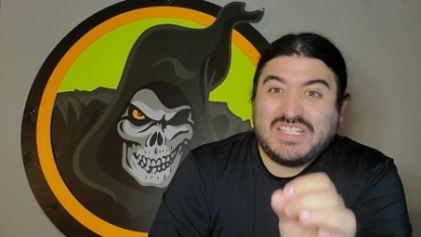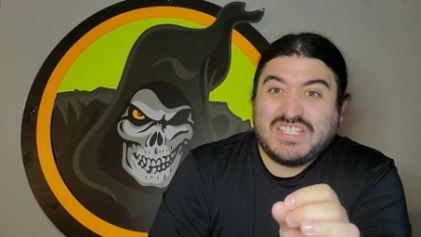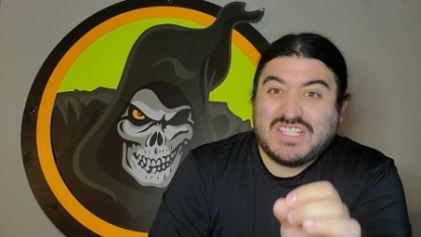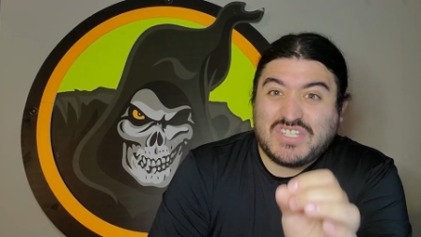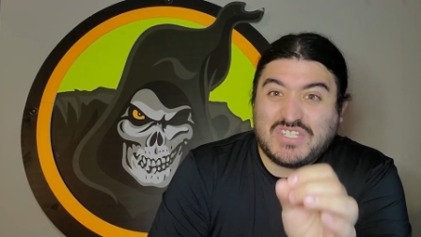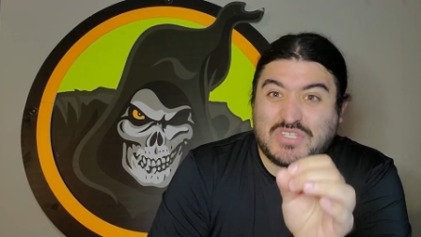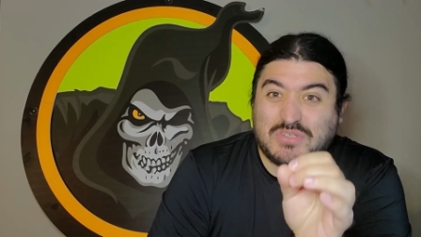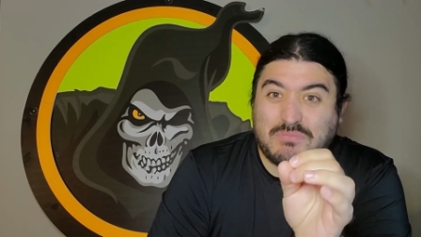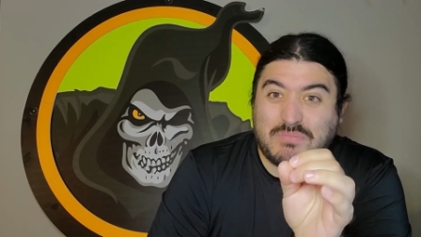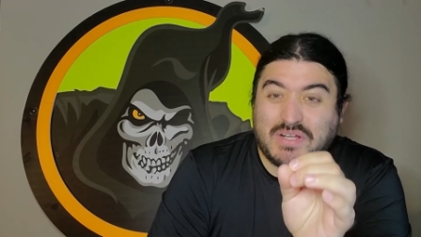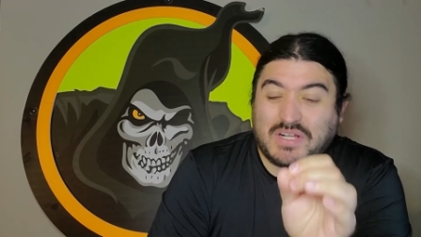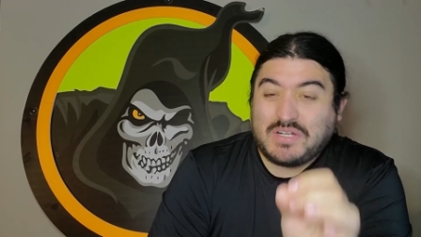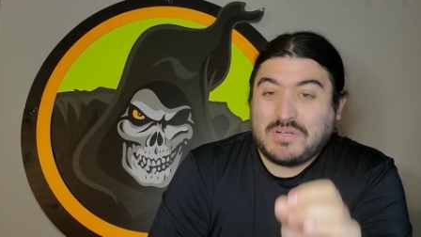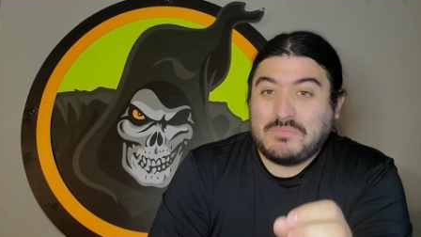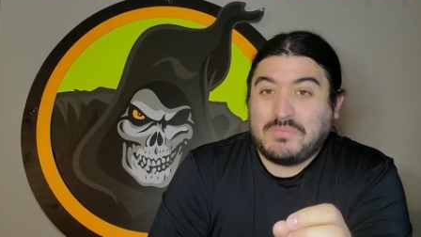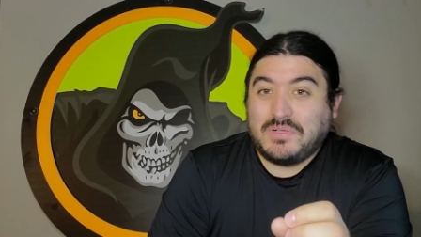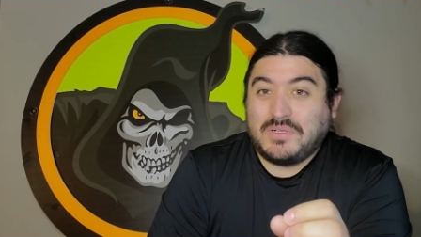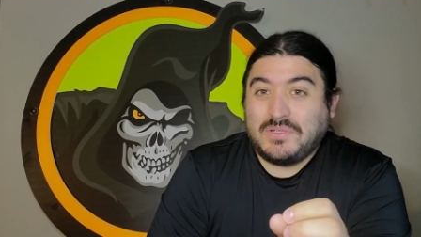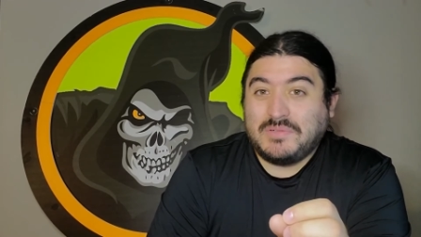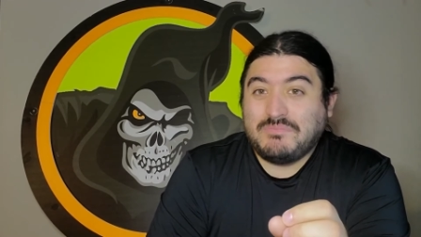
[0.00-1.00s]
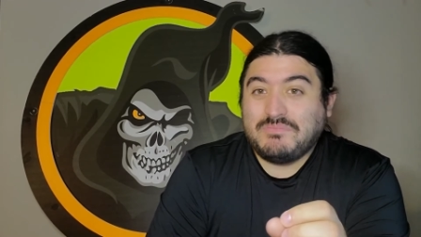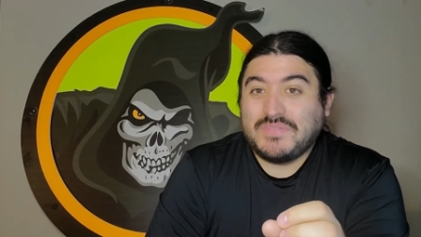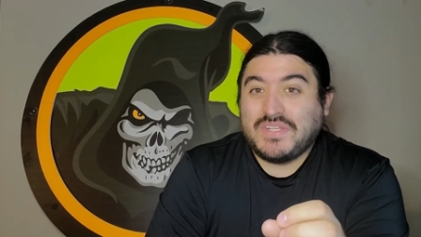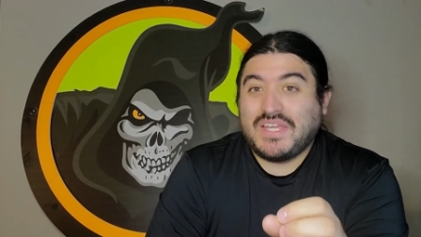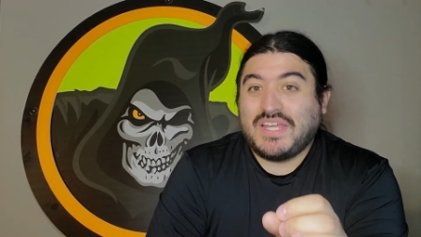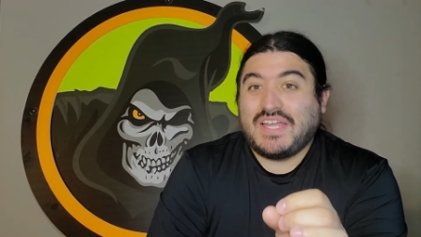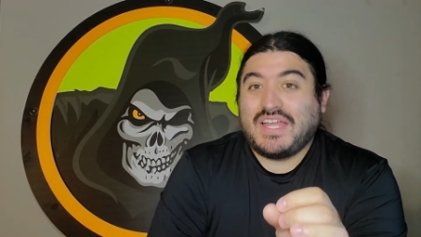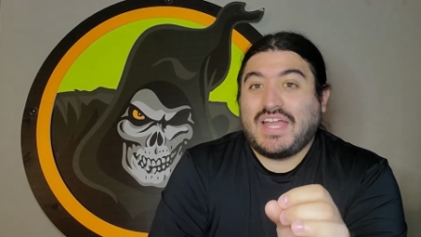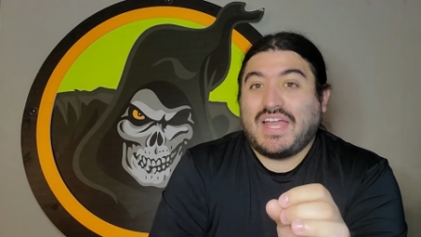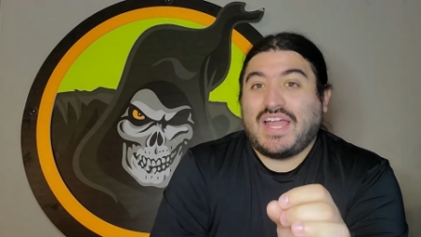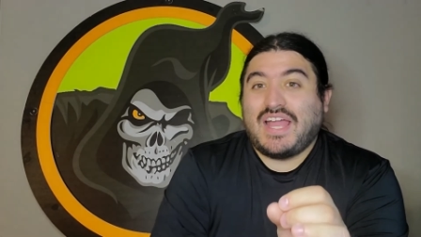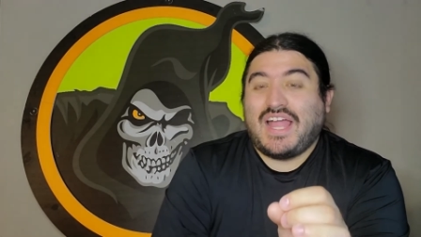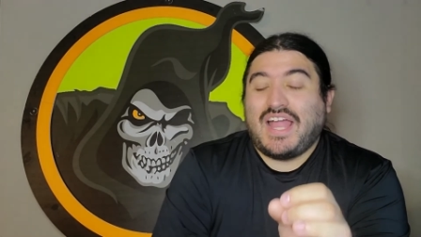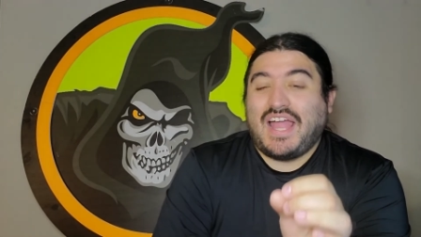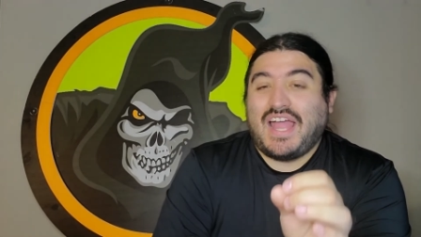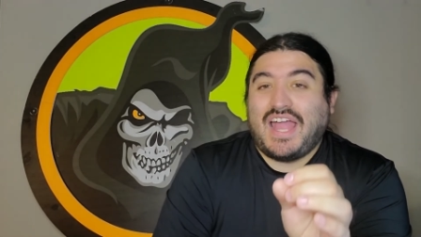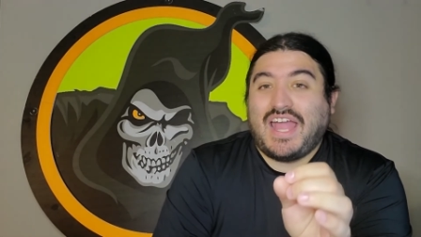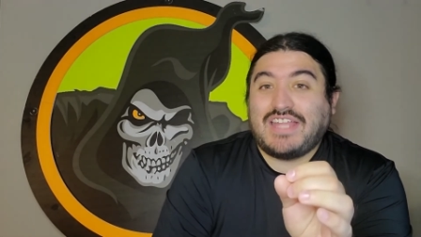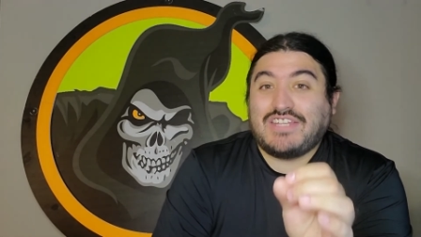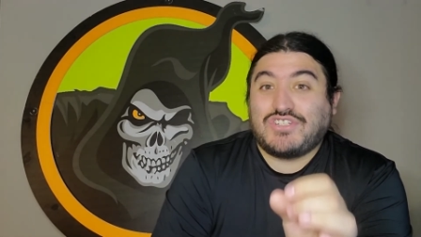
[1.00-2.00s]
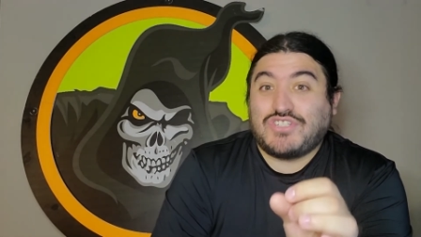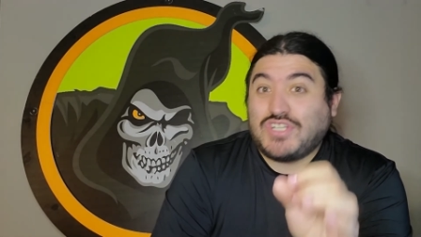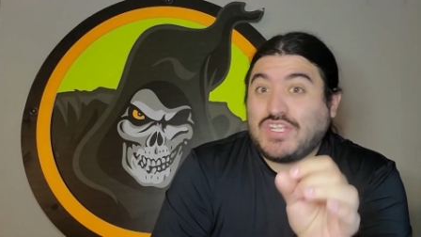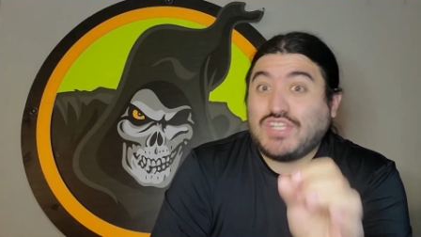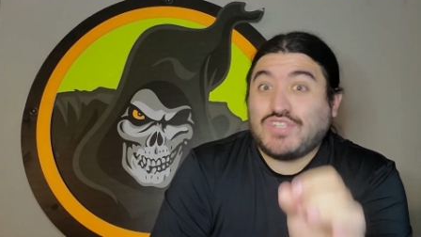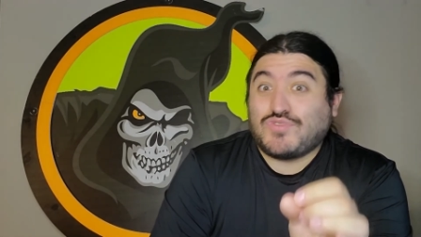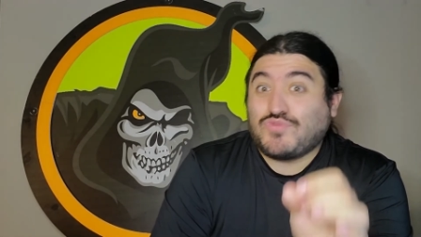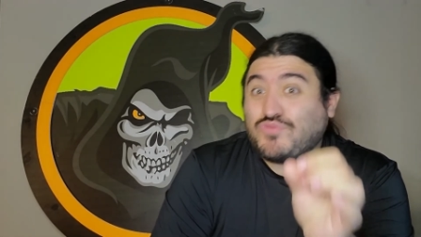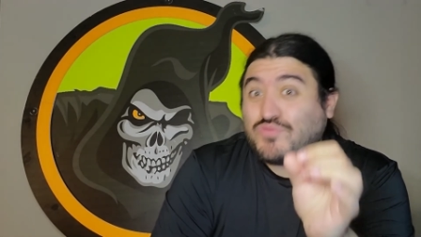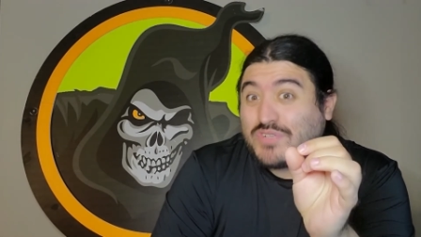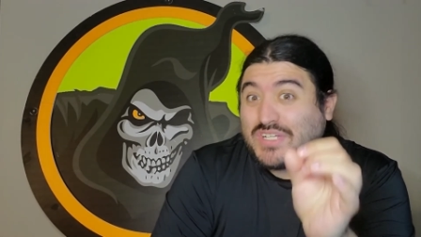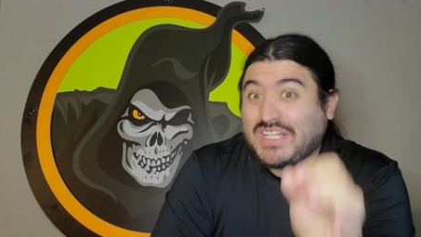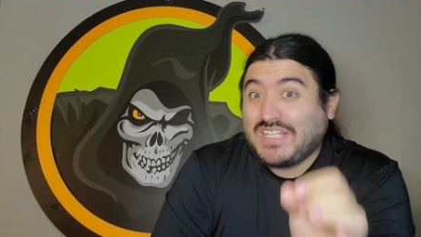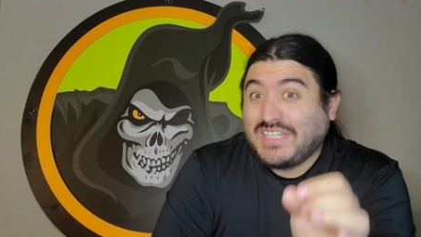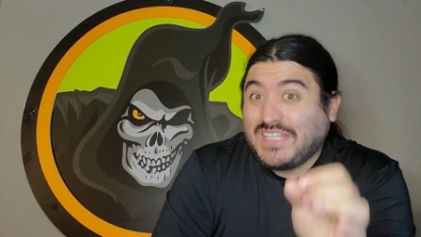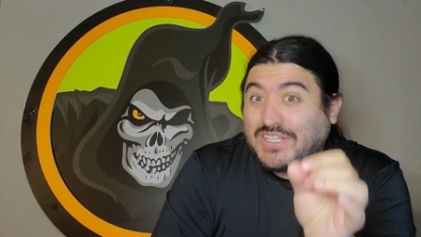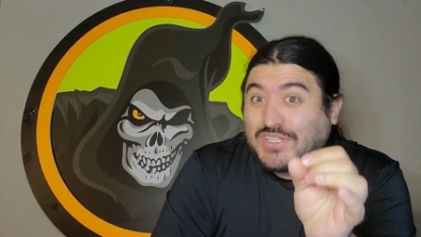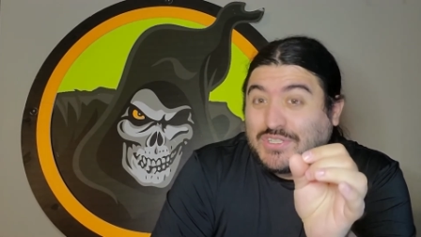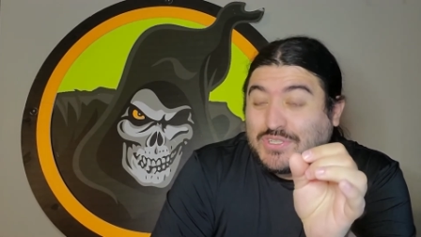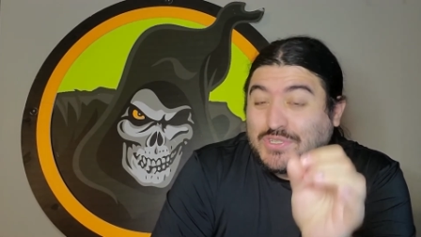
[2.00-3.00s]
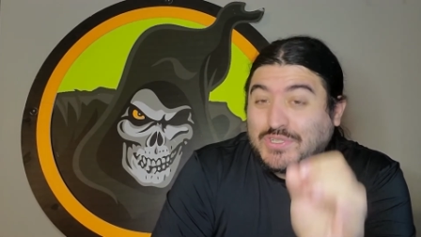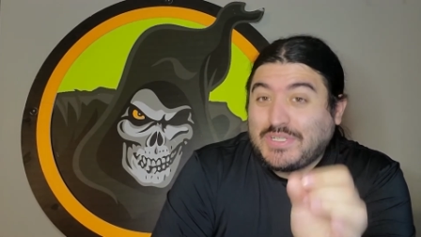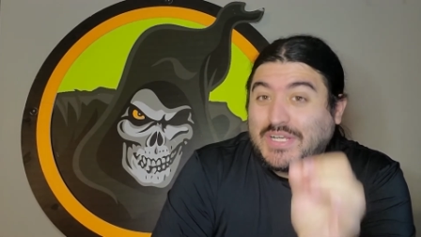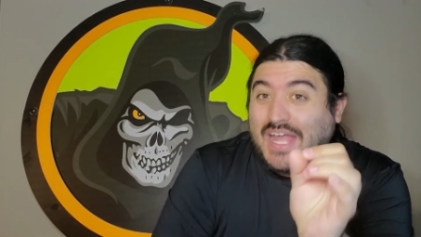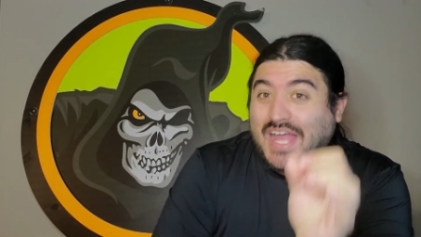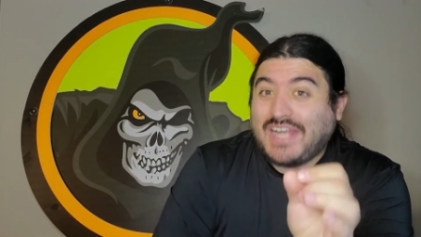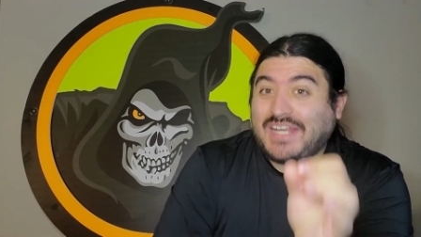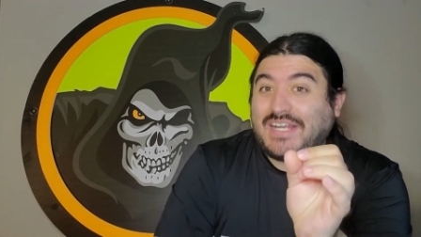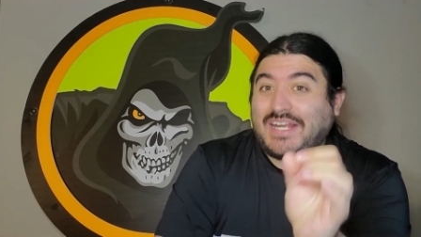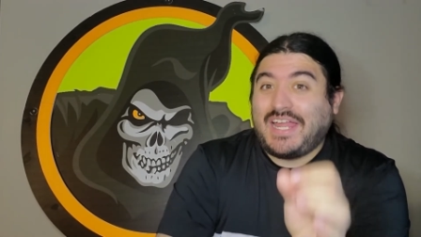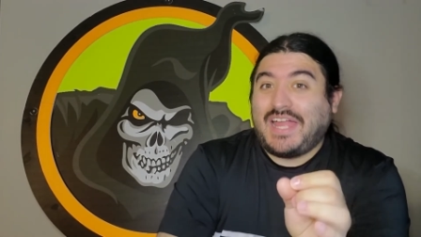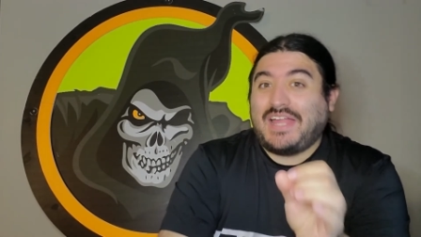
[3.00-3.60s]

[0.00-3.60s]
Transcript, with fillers: despicable. And she's really good at it,